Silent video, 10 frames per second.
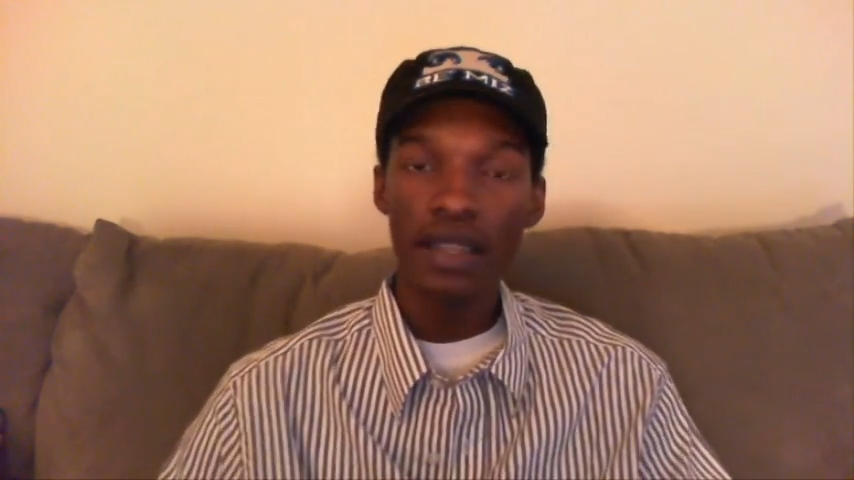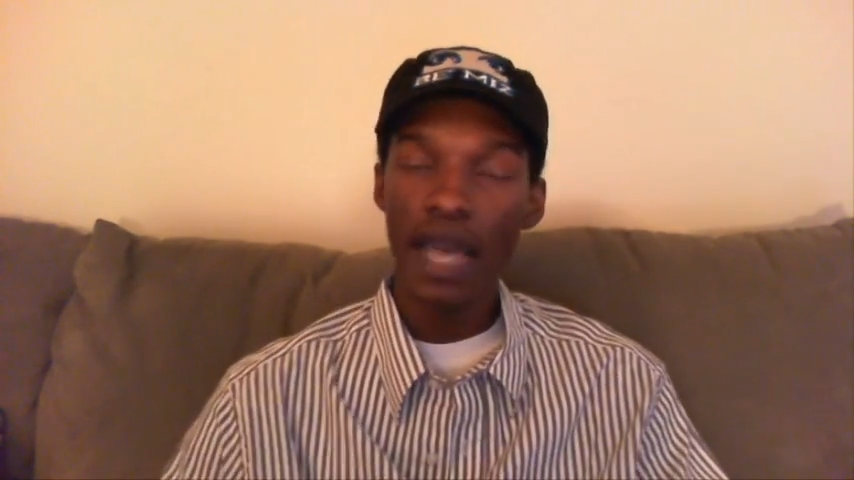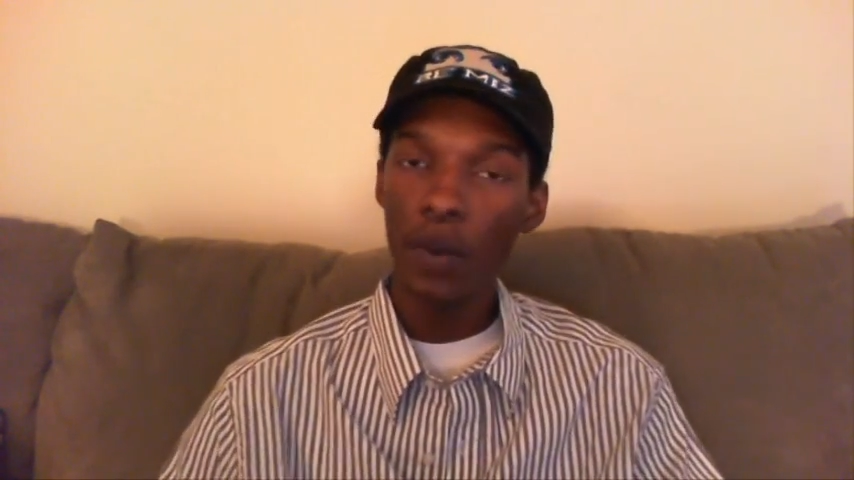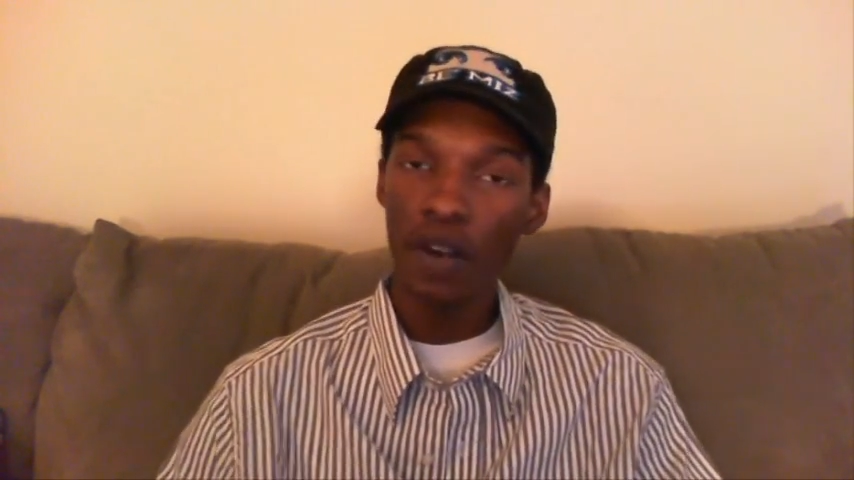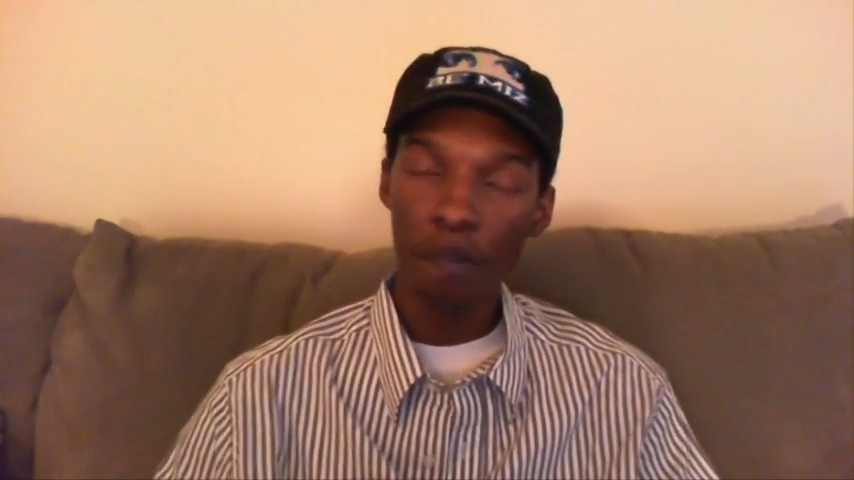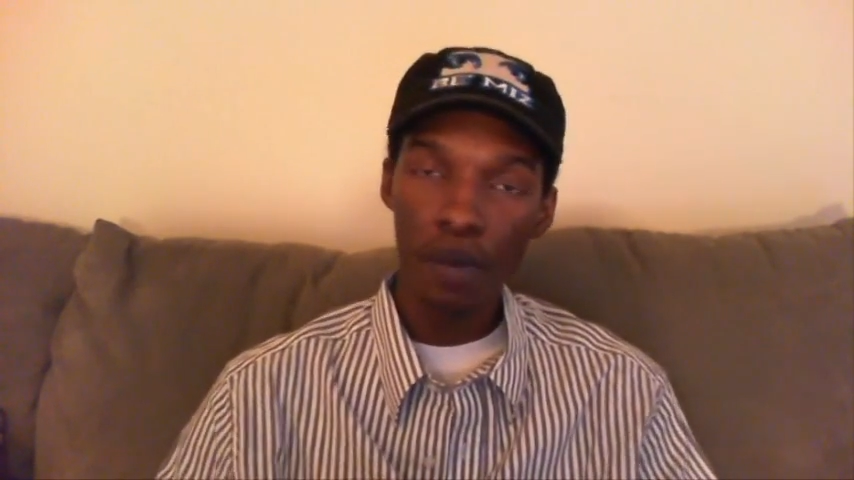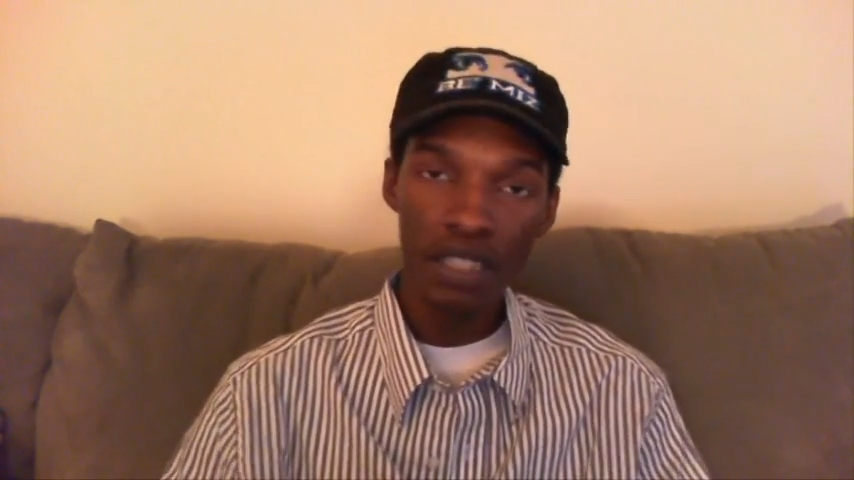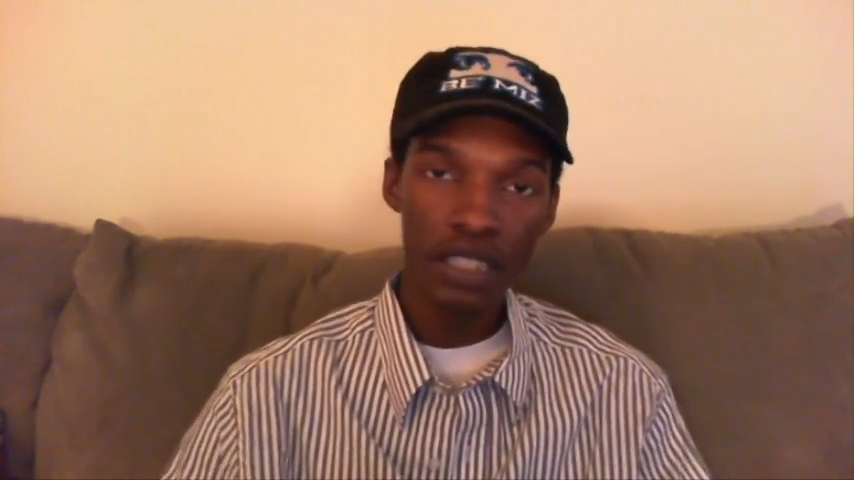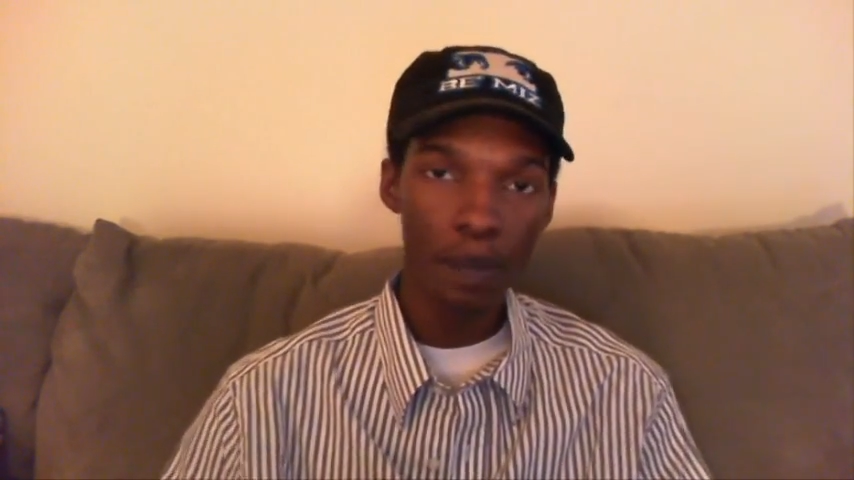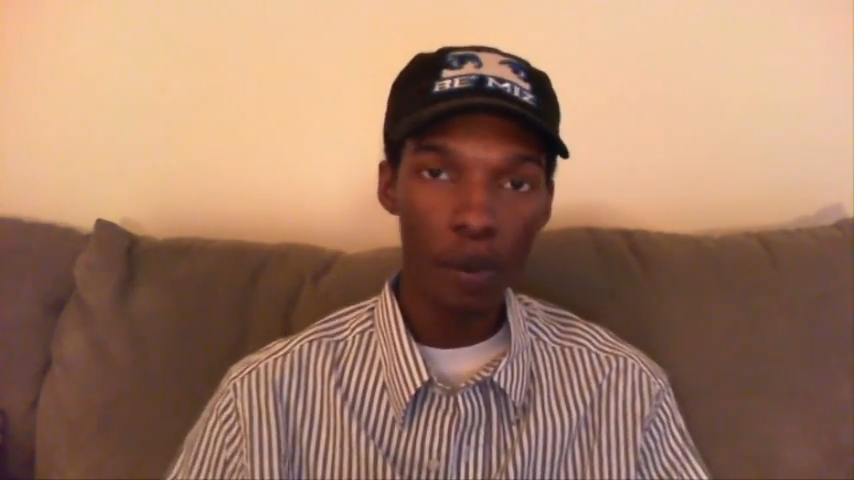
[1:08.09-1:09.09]
That would have
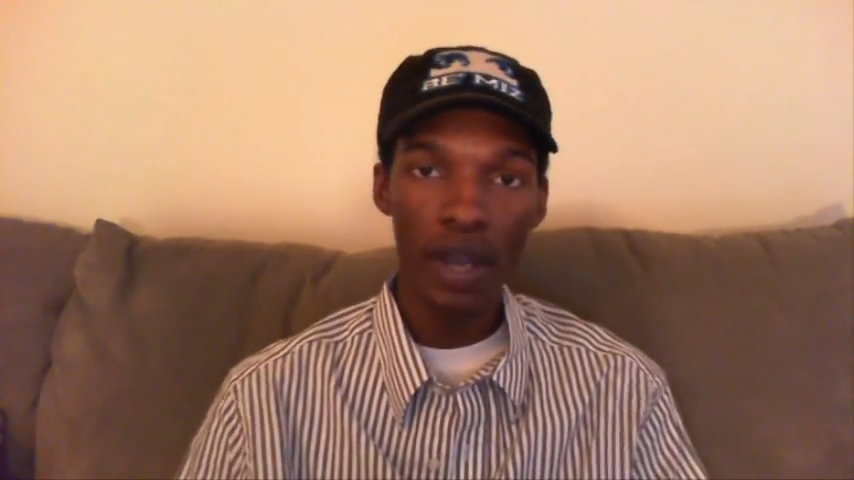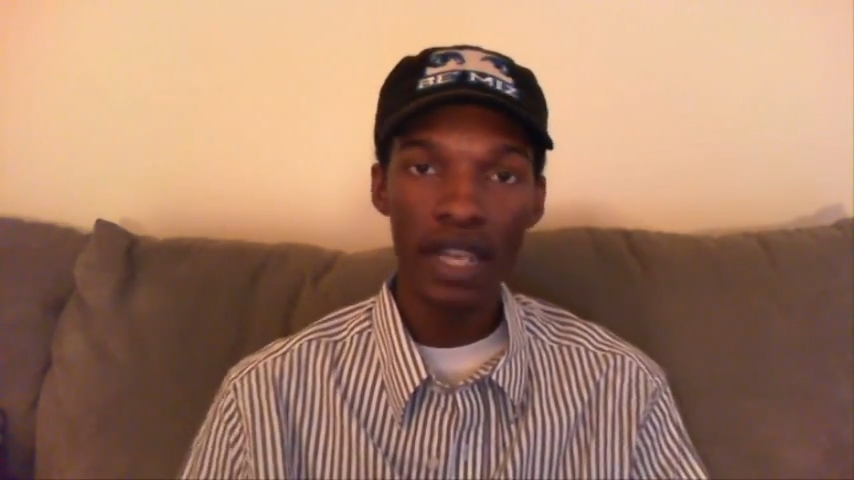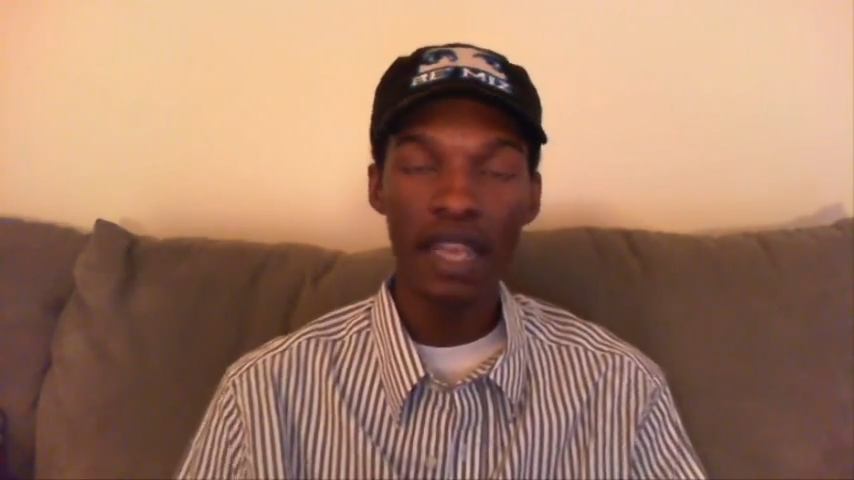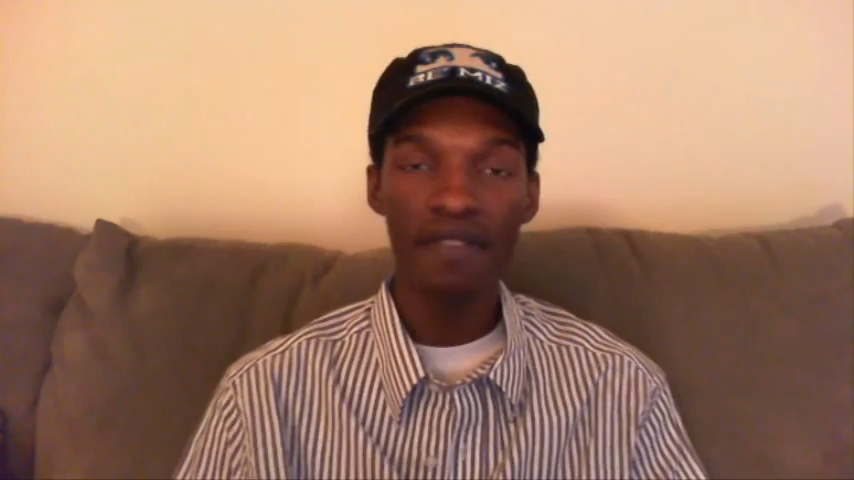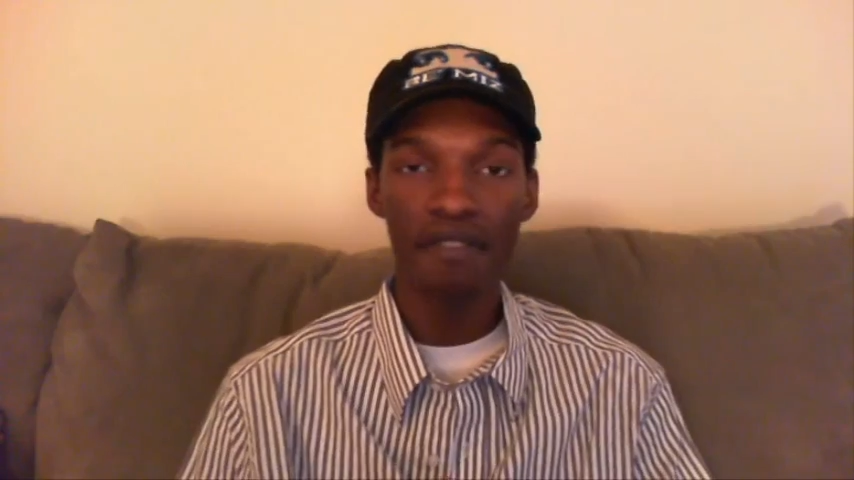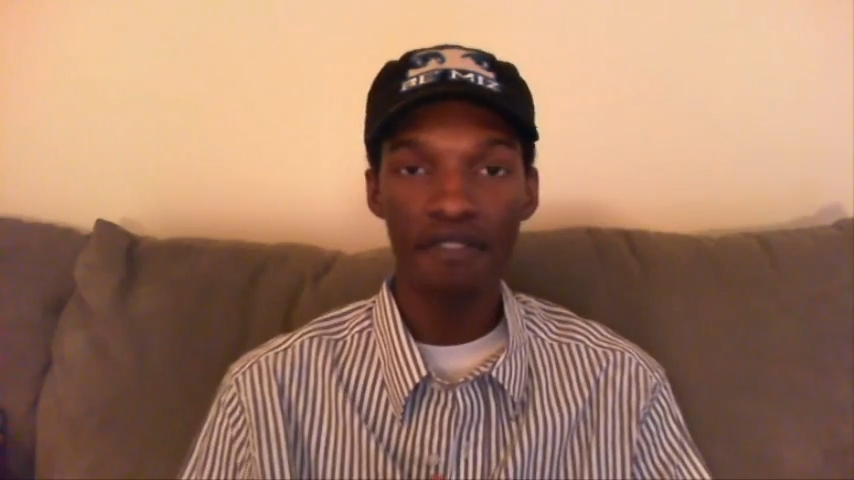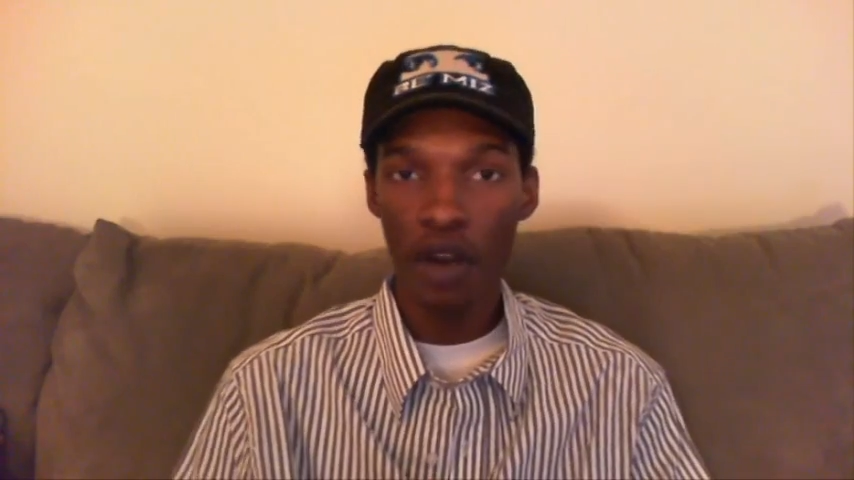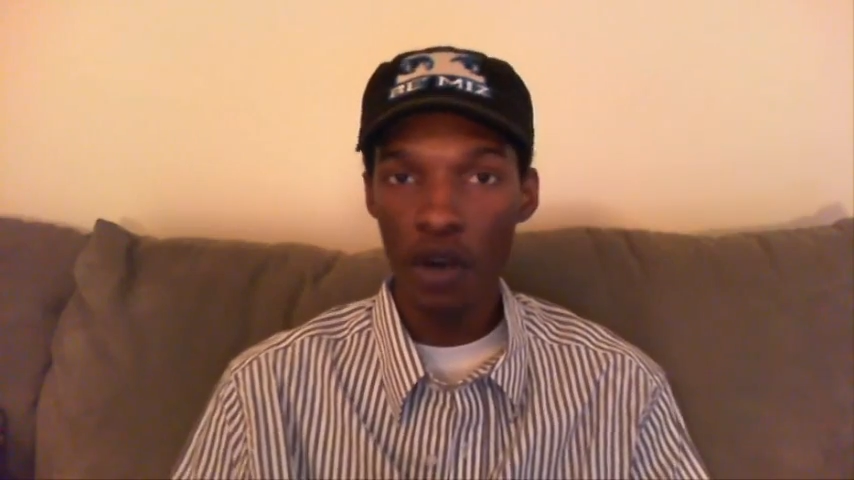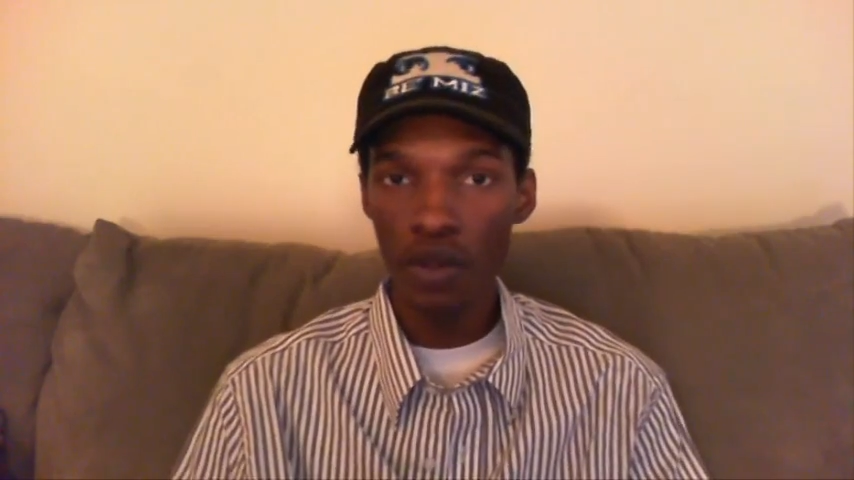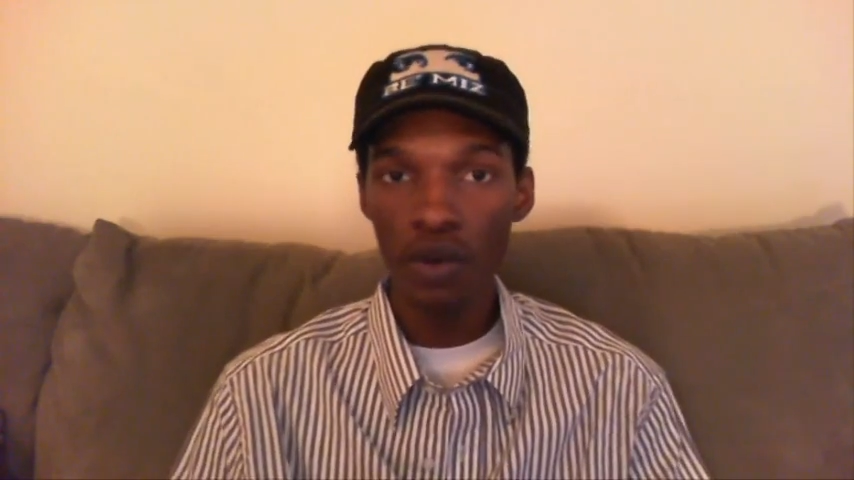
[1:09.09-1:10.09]
pushed the point even
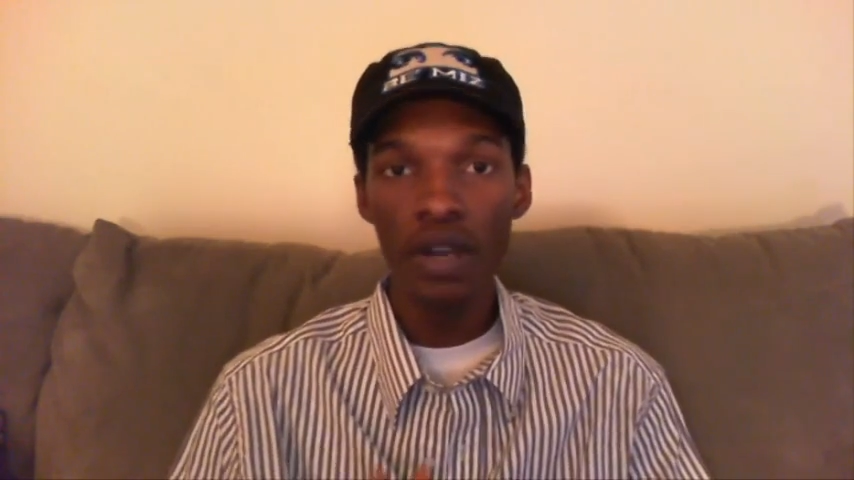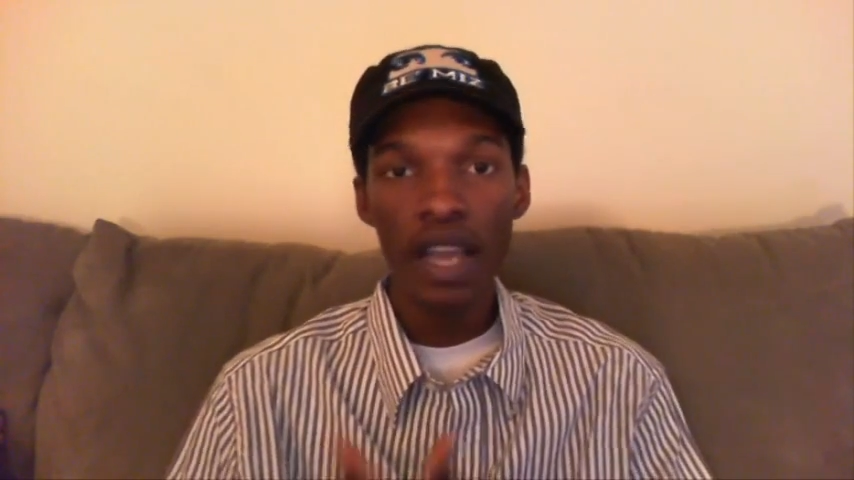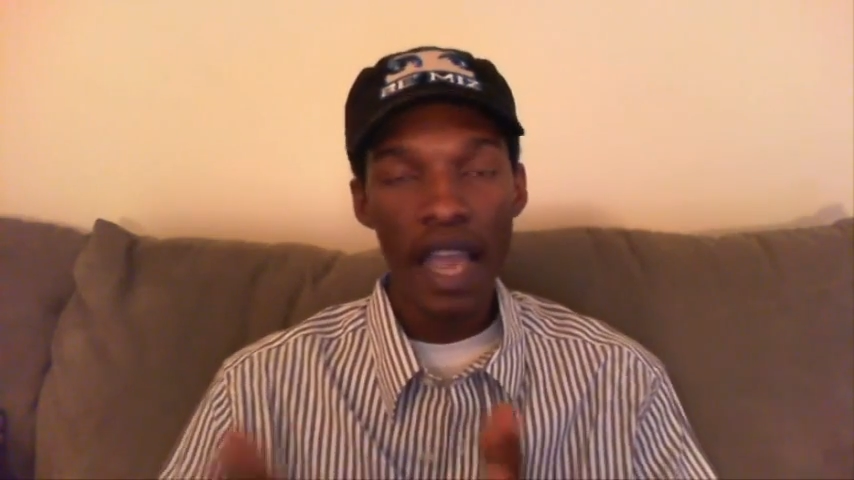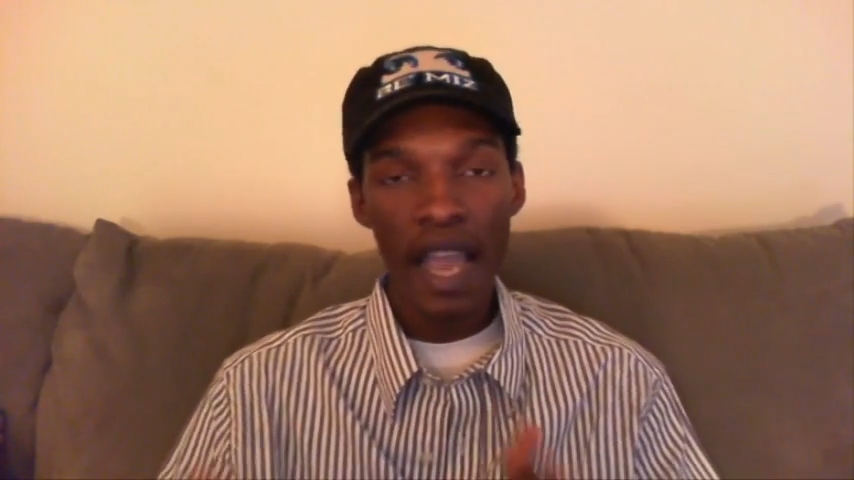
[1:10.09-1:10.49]
further,